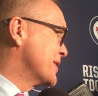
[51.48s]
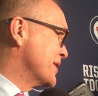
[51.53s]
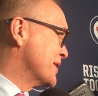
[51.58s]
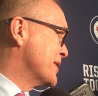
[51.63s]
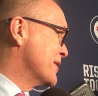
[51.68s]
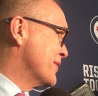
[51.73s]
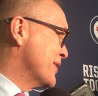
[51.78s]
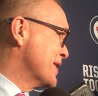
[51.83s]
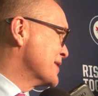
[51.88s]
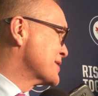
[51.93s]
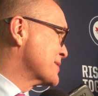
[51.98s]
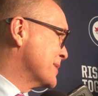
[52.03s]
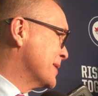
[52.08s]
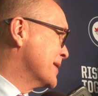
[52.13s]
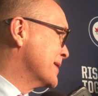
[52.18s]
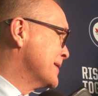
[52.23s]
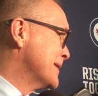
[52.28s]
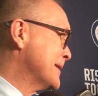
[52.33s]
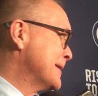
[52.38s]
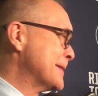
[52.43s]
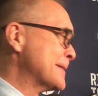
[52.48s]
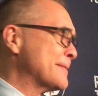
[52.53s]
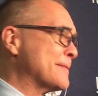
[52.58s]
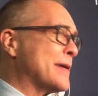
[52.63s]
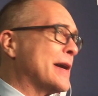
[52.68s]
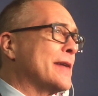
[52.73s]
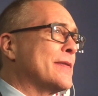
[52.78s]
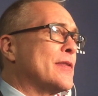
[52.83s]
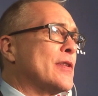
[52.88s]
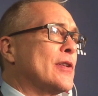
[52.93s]
to the defenseman,
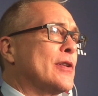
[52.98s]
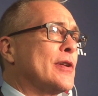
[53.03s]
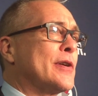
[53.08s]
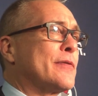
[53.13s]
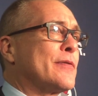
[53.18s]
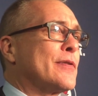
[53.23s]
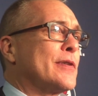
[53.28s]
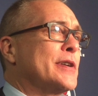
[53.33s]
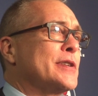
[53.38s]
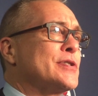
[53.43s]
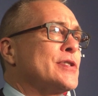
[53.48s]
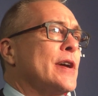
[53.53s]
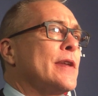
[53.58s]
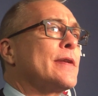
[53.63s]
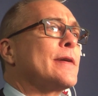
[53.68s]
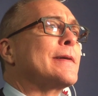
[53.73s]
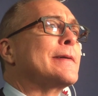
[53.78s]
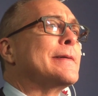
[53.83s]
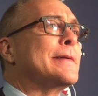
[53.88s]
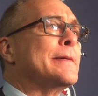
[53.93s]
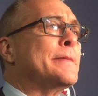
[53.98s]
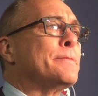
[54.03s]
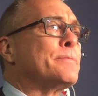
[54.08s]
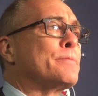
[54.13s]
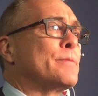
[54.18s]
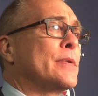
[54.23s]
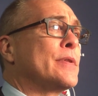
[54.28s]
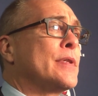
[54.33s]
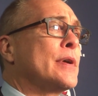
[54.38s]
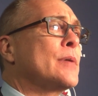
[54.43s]
right? They'll look for each other.
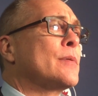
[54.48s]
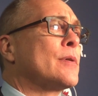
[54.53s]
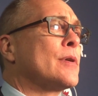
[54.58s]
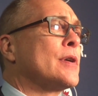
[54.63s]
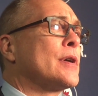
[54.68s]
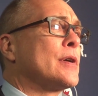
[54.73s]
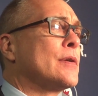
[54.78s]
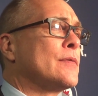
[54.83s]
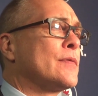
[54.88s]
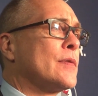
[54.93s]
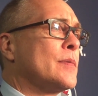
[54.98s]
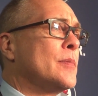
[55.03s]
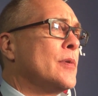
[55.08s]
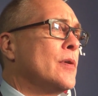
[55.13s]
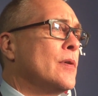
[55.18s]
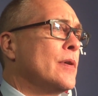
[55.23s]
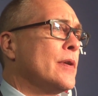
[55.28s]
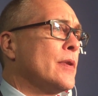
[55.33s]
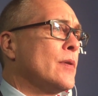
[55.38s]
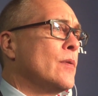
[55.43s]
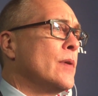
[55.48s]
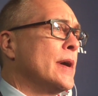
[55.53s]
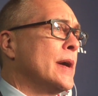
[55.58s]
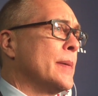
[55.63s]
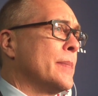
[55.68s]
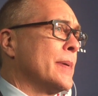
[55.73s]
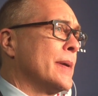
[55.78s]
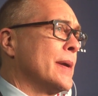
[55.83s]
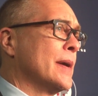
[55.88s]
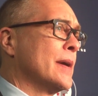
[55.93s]
But they were looking for Mo on the way
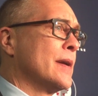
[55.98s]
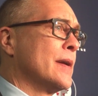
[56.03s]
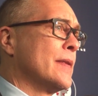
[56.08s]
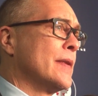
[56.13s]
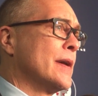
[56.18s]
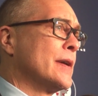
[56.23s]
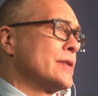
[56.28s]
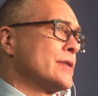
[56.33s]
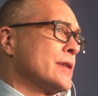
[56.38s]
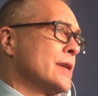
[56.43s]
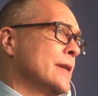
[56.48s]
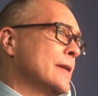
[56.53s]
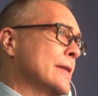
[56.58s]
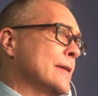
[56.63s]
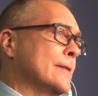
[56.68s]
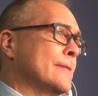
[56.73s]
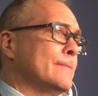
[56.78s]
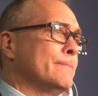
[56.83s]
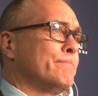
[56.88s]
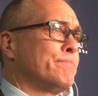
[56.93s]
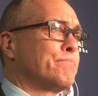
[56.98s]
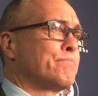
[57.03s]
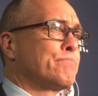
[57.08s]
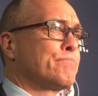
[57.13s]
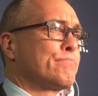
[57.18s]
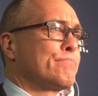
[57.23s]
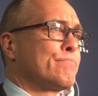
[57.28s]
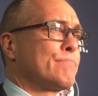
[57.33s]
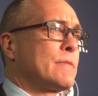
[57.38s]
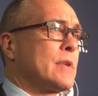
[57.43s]
up again on that shot,
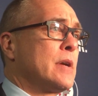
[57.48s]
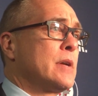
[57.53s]
and